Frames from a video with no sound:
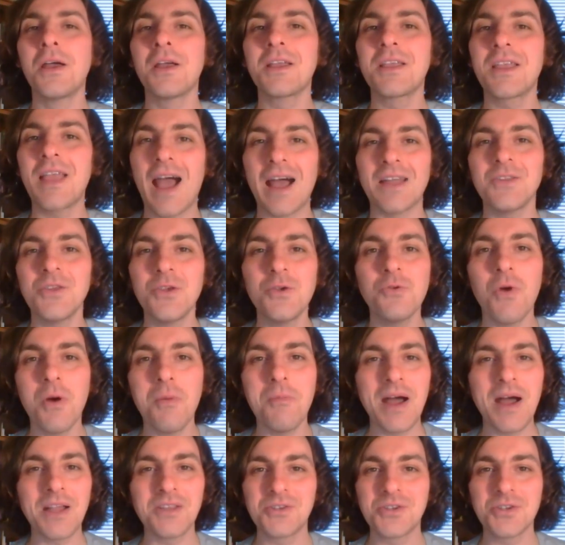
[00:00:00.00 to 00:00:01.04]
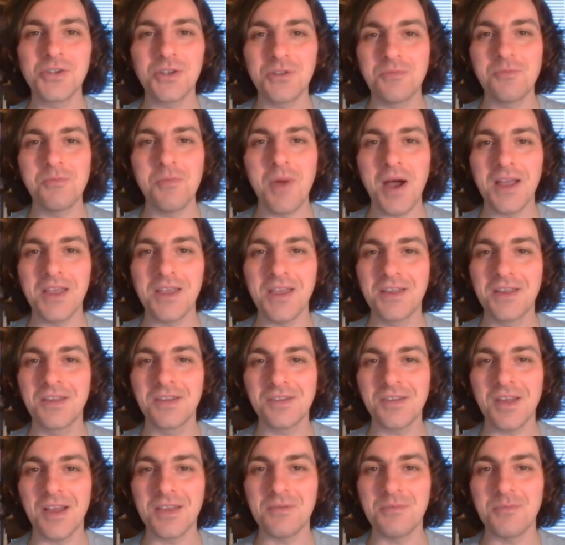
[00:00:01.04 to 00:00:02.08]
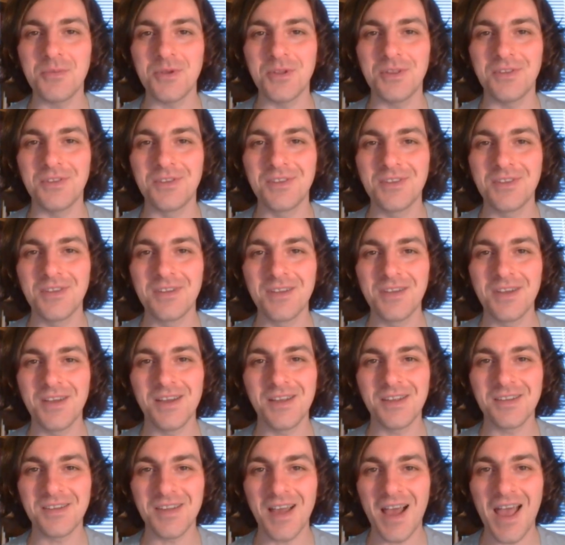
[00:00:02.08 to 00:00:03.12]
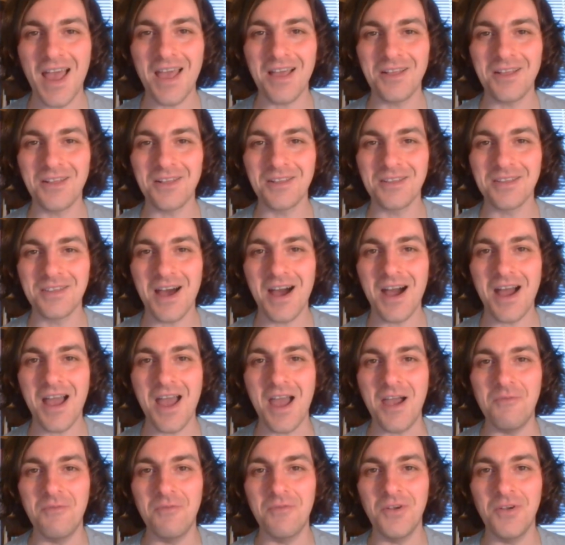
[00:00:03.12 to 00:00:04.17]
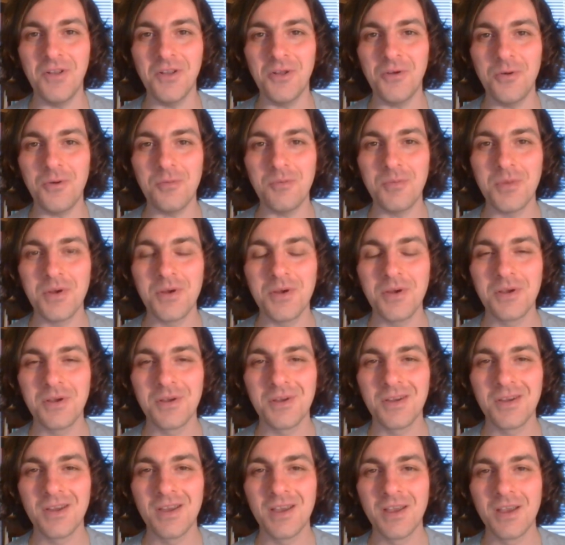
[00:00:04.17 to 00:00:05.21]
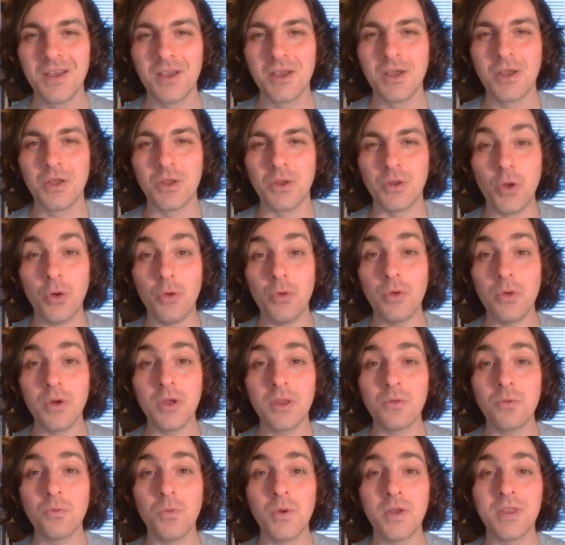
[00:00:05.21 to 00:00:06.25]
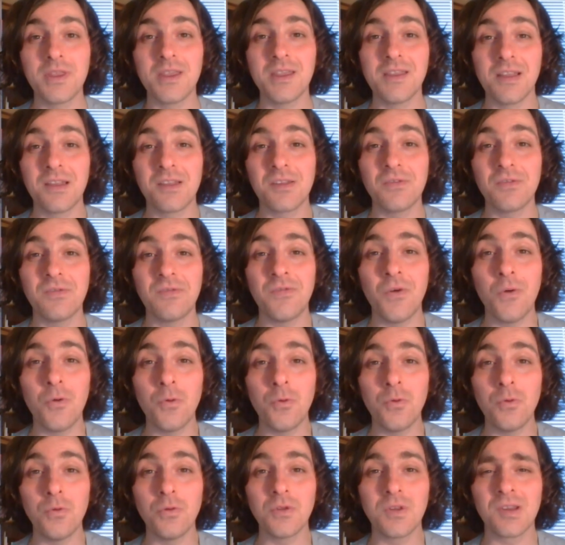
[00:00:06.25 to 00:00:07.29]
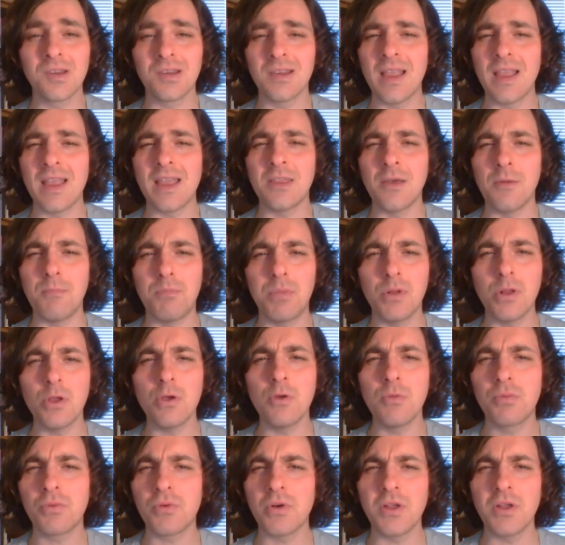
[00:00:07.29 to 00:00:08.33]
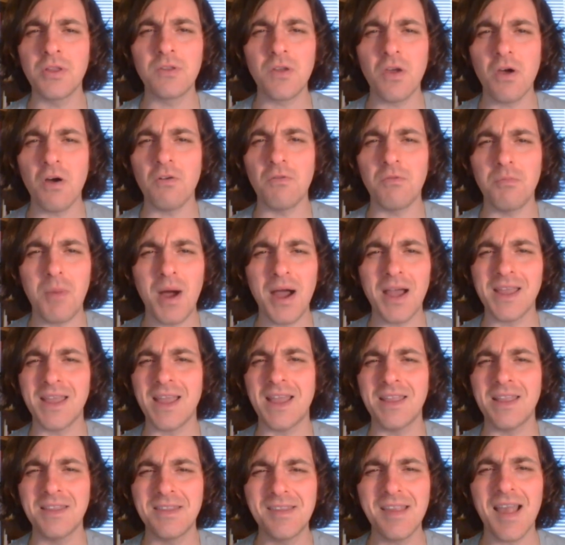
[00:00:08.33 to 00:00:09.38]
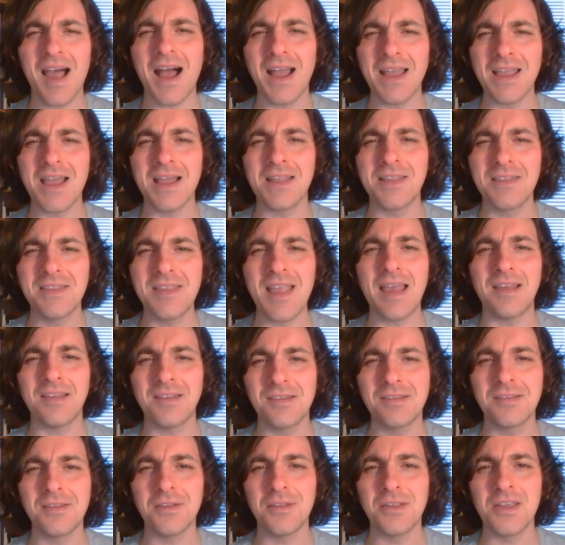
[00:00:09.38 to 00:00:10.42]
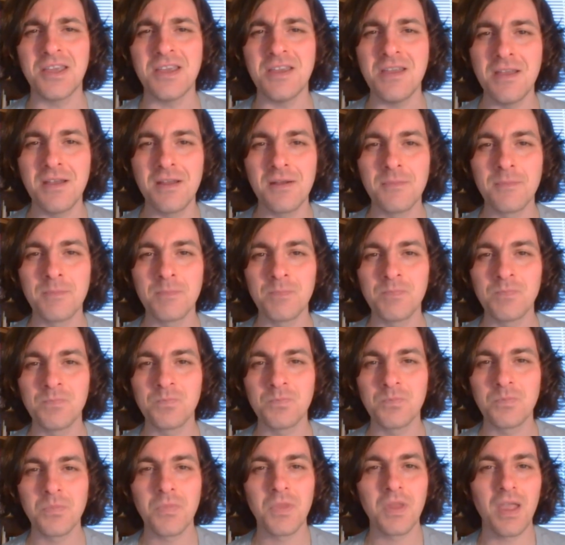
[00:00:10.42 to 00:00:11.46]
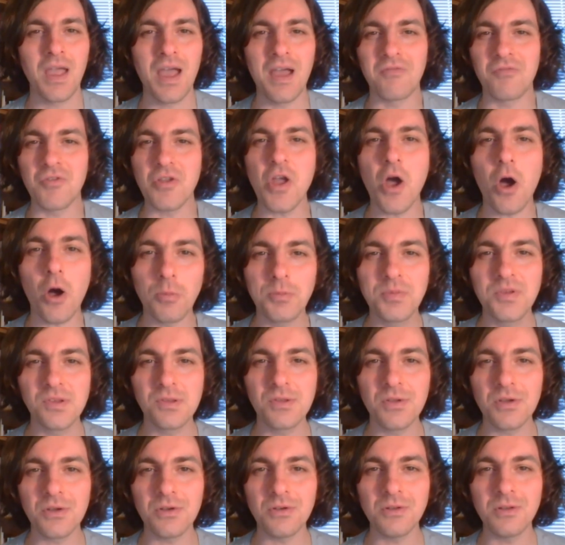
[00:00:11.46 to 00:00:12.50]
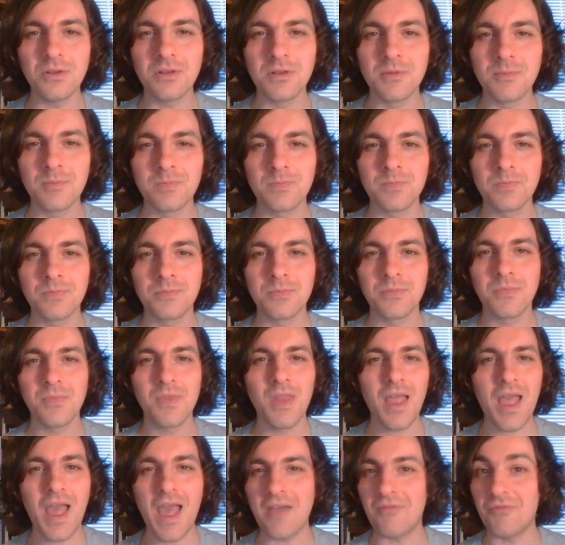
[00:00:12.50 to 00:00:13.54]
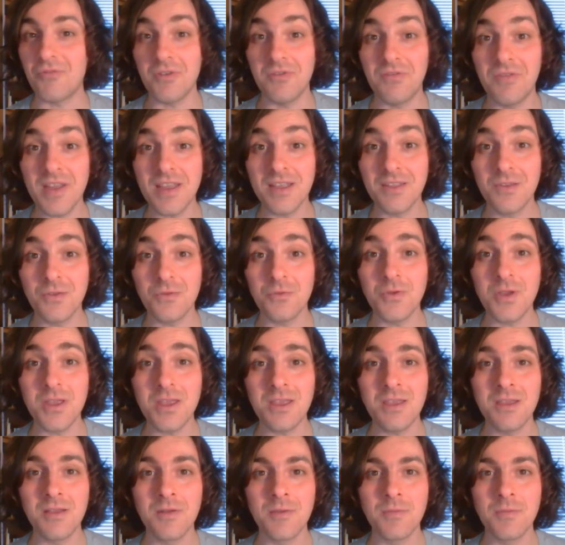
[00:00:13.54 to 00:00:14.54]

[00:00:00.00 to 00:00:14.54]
Can you imagine my excitement as I held that envelope, knowing within its folds lay the blueprint of my entire destiny? Every obstacle, every victory,